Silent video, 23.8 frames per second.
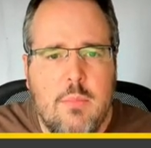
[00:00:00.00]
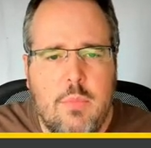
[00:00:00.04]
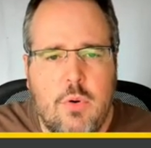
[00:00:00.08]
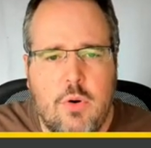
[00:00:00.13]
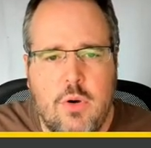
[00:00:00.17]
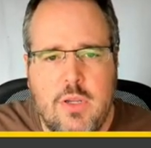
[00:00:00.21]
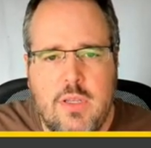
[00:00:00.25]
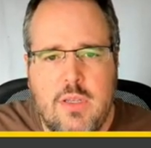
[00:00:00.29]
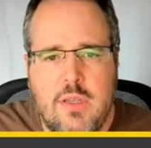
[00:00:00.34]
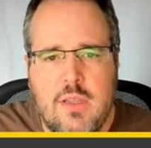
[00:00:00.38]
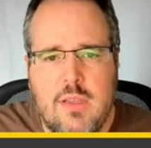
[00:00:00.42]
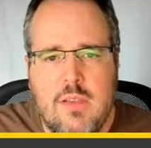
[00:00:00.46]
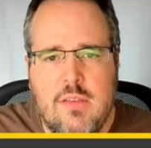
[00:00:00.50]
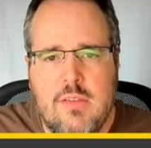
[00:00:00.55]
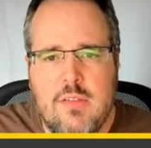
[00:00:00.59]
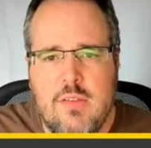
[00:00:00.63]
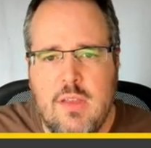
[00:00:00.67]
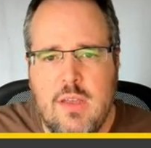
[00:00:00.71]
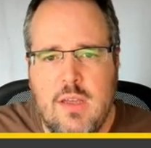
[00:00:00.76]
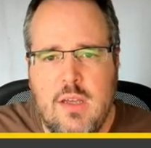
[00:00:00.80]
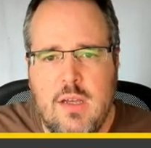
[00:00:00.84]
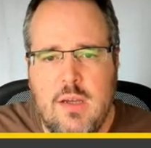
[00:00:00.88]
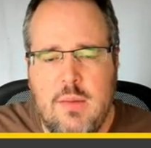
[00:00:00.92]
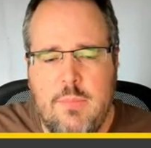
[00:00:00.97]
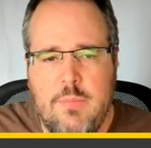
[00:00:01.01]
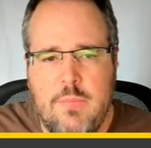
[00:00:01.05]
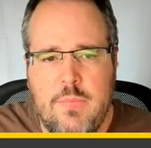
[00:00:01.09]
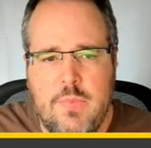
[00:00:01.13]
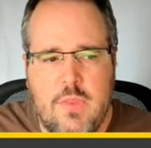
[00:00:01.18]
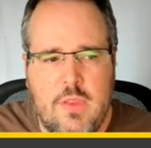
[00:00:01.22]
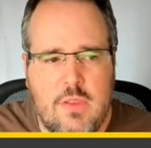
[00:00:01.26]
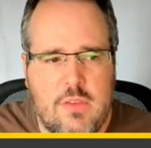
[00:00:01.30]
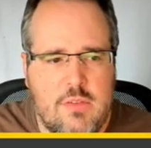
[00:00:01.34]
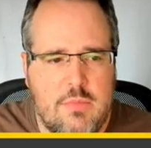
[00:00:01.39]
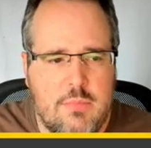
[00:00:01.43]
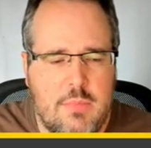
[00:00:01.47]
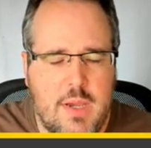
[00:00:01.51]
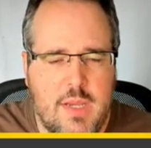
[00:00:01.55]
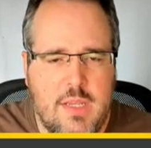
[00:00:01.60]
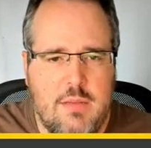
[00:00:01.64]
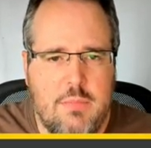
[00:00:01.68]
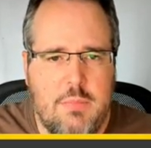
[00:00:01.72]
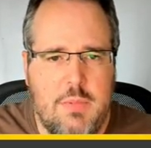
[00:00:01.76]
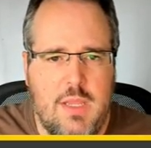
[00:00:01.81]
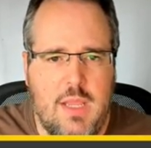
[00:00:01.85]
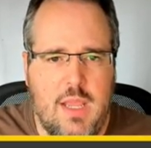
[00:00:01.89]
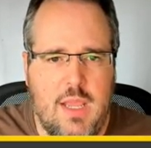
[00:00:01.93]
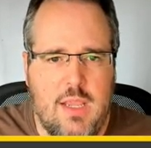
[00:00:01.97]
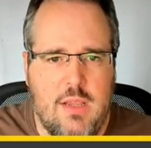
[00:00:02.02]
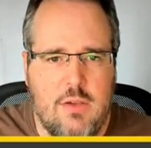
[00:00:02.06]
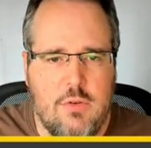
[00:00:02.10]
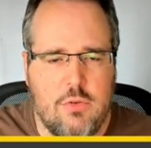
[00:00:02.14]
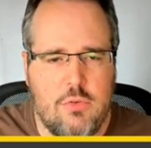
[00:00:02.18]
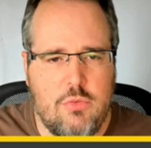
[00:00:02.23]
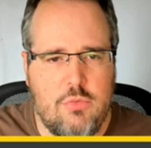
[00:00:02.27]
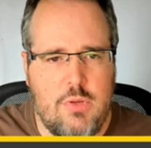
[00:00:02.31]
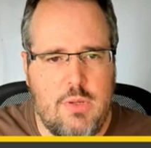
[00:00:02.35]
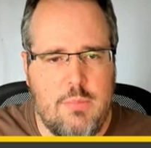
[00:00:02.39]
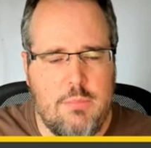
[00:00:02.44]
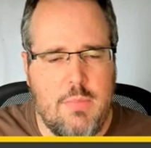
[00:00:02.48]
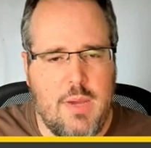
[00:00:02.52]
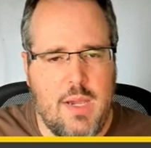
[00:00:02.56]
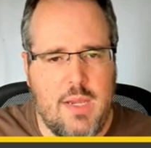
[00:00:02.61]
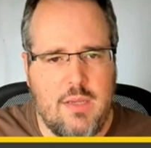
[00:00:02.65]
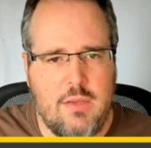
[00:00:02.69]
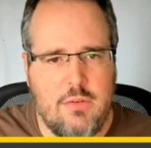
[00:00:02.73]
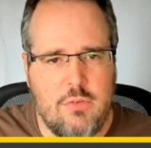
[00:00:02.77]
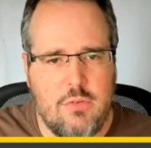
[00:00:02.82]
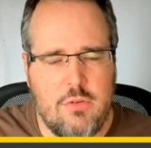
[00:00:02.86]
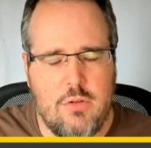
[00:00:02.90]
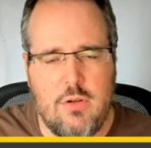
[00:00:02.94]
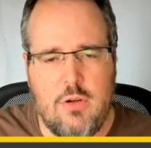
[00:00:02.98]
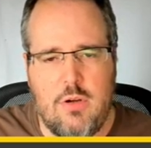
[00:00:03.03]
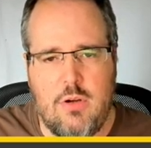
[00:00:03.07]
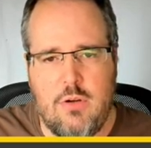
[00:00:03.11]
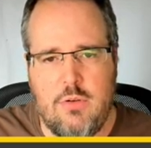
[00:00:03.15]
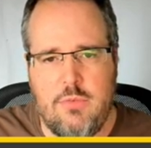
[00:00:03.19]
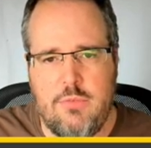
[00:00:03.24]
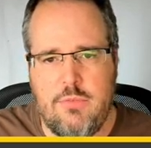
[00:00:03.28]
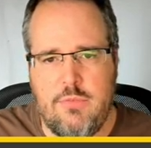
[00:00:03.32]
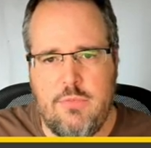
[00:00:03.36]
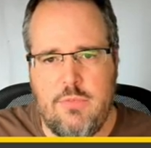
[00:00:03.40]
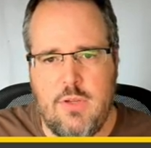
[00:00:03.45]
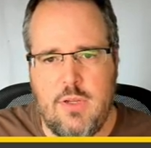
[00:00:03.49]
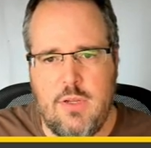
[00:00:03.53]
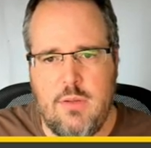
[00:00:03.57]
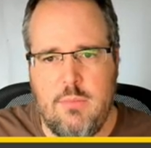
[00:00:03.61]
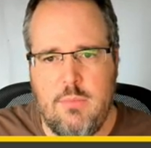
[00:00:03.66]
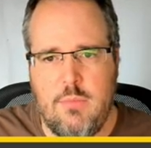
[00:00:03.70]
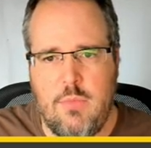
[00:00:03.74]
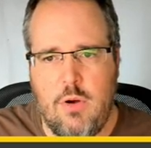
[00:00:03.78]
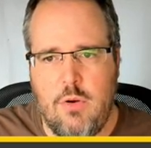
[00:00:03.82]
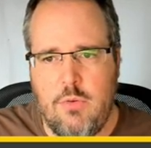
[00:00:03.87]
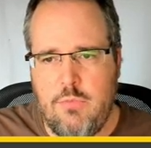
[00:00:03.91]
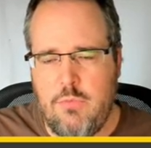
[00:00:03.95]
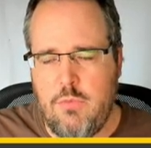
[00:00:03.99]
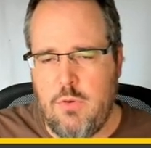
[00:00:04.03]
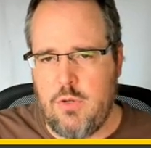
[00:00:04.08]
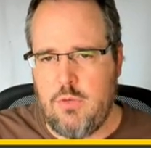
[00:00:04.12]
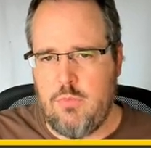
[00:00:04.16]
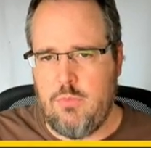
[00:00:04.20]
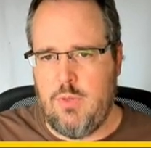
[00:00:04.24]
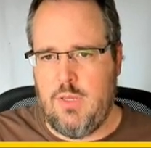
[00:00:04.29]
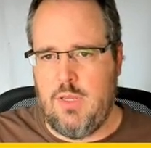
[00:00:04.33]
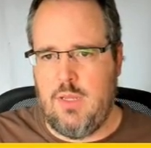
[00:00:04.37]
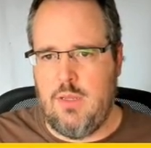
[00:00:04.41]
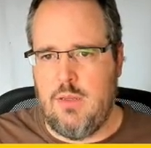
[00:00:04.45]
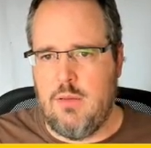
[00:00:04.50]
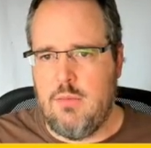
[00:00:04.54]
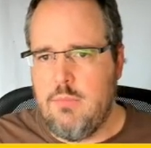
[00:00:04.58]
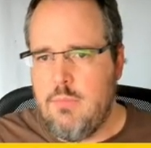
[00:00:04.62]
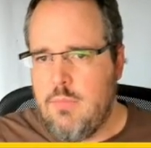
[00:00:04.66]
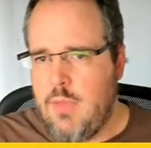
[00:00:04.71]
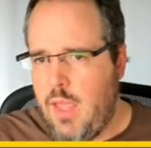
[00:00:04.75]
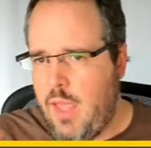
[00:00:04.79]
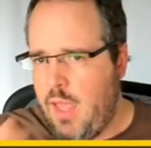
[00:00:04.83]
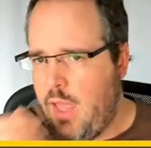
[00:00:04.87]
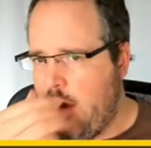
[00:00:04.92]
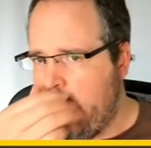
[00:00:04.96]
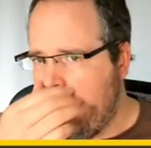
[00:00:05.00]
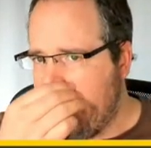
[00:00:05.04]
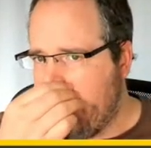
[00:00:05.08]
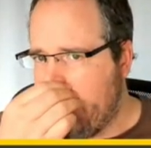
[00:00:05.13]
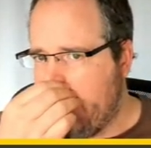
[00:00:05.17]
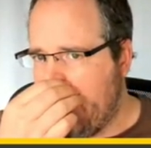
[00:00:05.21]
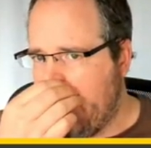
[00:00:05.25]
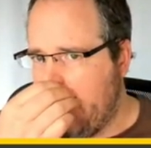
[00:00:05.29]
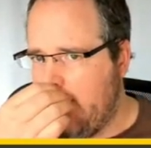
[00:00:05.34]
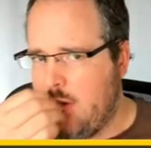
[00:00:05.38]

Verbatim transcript: point is um, this might be a good reminder of, um, of what we have.